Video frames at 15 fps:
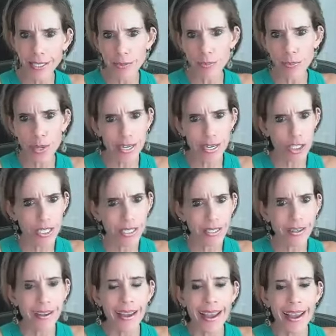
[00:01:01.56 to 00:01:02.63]

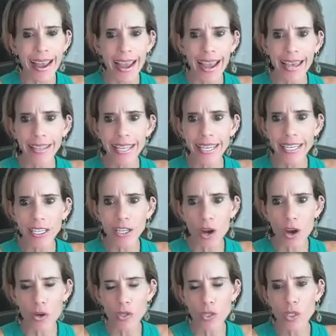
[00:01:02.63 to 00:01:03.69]
depression, and they can
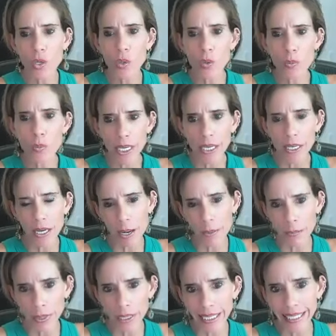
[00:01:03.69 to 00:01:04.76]
also be
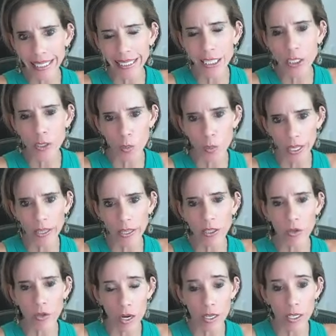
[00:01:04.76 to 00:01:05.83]
accompanied with
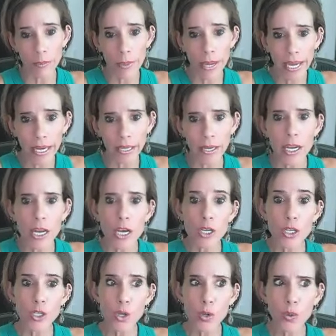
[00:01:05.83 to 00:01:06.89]
chronic pain.
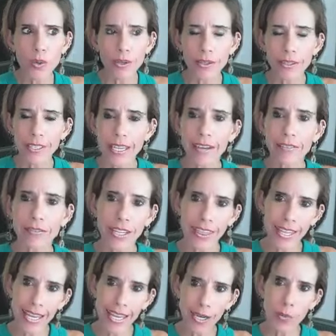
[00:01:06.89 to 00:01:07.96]
So you have to
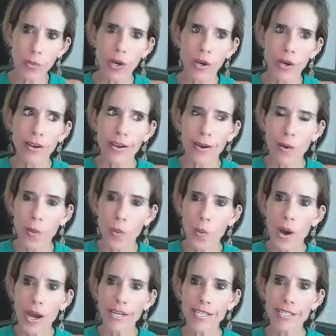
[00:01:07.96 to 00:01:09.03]
think, well,
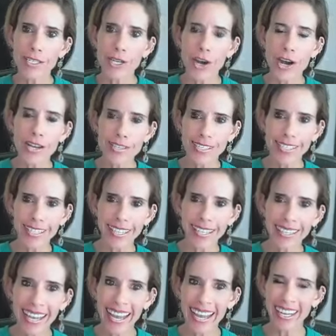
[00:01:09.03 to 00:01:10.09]
what is causing
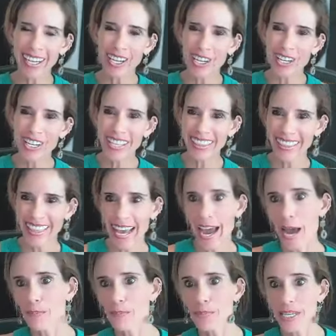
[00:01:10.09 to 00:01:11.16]
it? And could
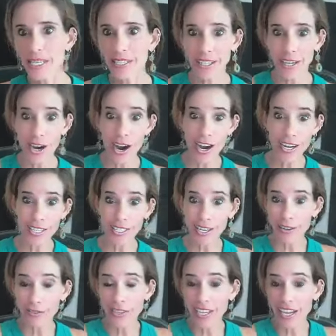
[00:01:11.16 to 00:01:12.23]
that be the cause
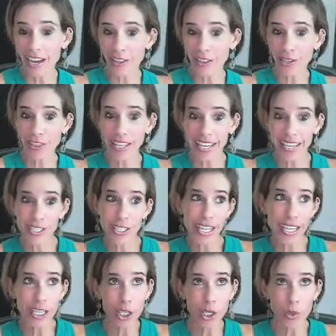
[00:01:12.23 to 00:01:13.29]
of the other things
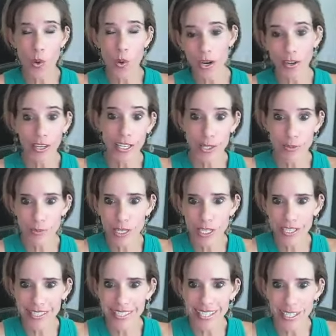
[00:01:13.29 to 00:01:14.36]
that you are
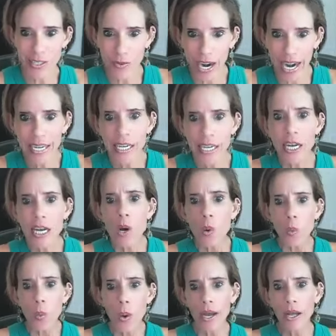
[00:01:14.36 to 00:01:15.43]
experiencing, right?
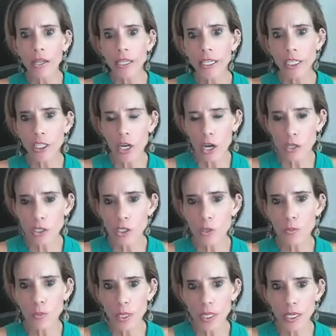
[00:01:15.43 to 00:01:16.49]
Well, it could
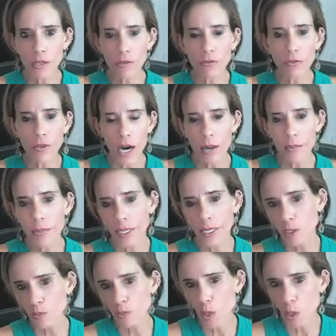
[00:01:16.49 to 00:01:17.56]
also be from
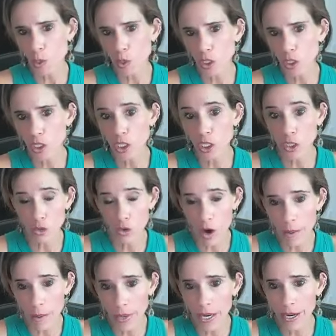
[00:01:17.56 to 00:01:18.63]
exposure to
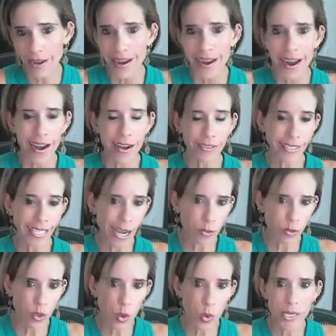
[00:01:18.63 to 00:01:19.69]
trauma,
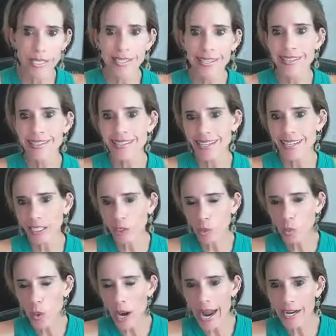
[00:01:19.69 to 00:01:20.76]
loud noises,
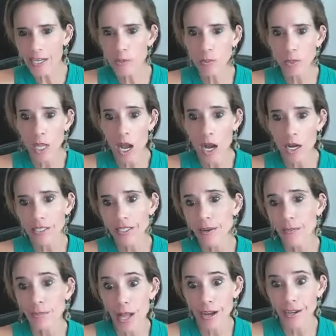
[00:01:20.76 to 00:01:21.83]
earwax
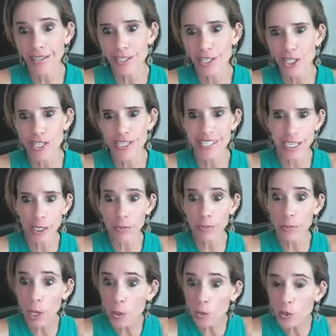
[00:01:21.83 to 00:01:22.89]
blockages, ear
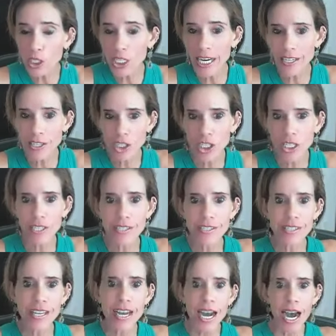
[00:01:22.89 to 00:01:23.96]
bone
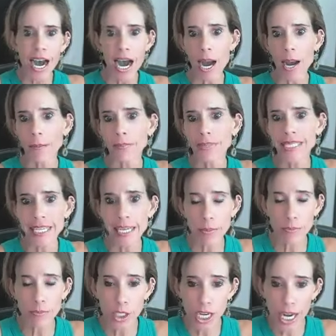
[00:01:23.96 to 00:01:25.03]
changes,
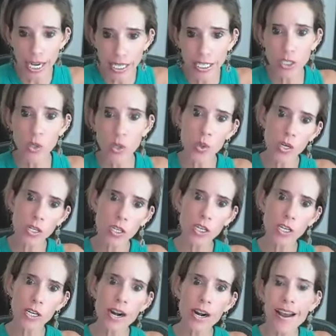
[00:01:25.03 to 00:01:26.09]
TMJ
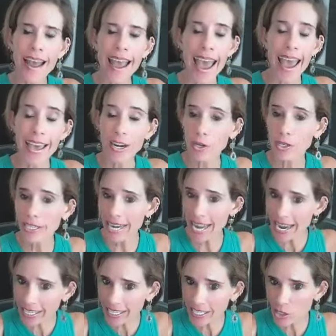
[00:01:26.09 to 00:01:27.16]
disorder, head or
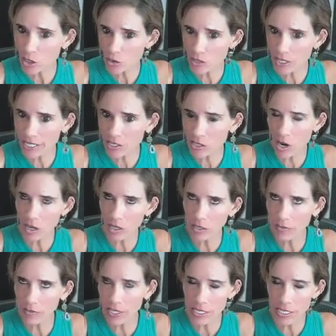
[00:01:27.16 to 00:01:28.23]
neck injuries. All
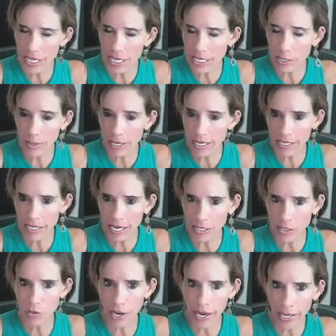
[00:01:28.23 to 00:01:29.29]
of these things make
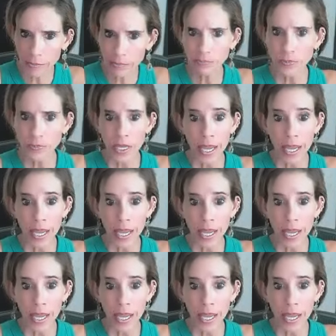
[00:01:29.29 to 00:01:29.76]
sense, right?